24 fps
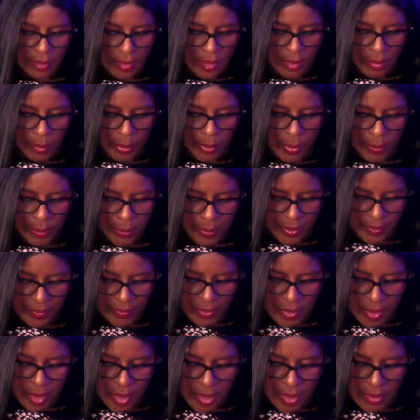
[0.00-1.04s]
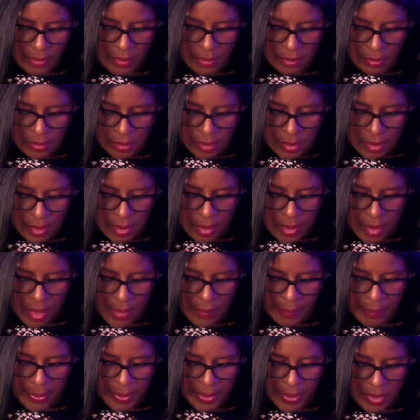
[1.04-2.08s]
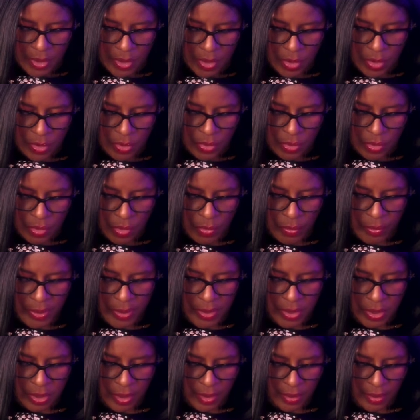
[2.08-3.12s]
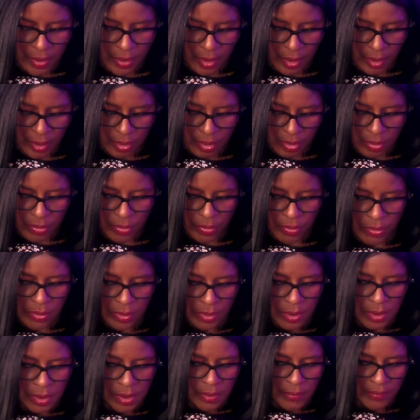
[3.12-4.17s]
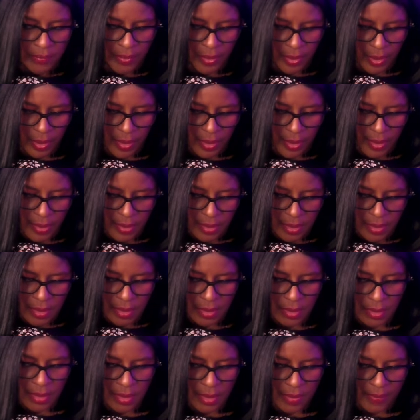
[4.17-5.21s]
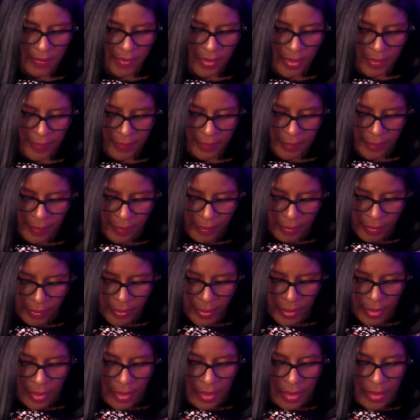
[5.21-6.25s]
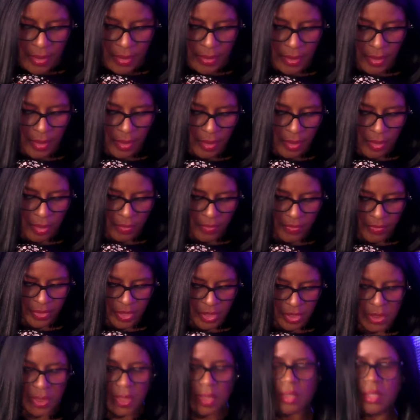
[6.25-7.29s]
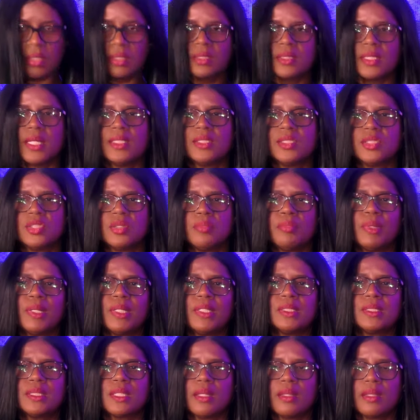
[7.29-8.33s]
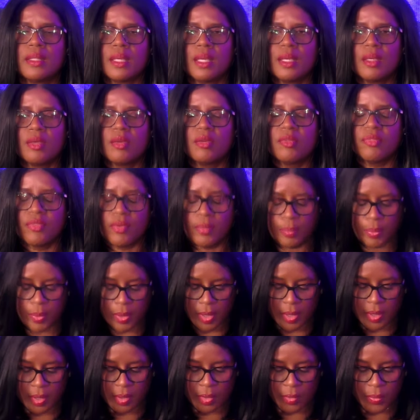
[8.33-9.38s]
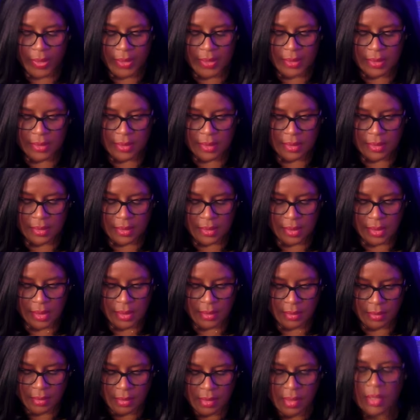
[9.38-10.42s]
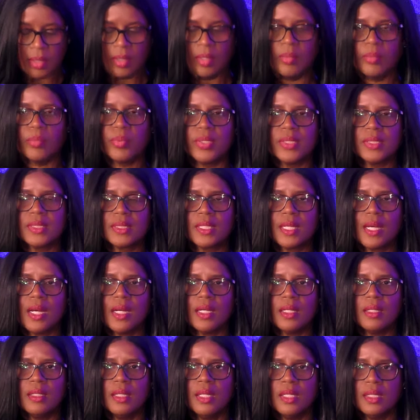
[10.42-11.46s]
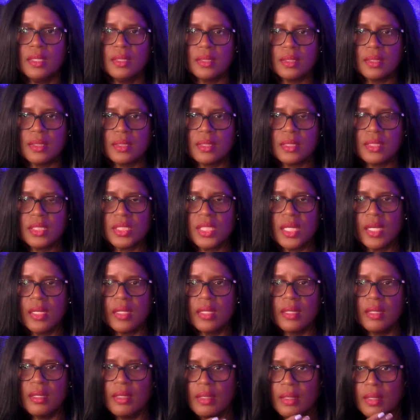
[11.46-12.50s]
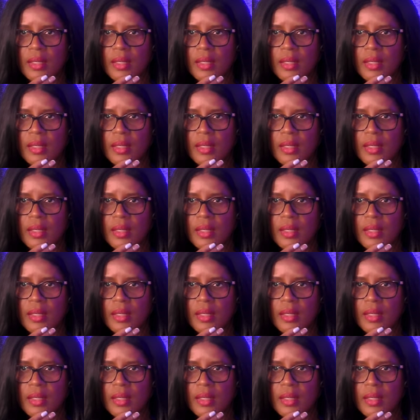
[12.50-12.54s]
People of God, God bless you so much and thank you for connecting this evening. Thank you for sharing your testimonies and thank you for bringing your questions in. Praise God. Sister Shanna,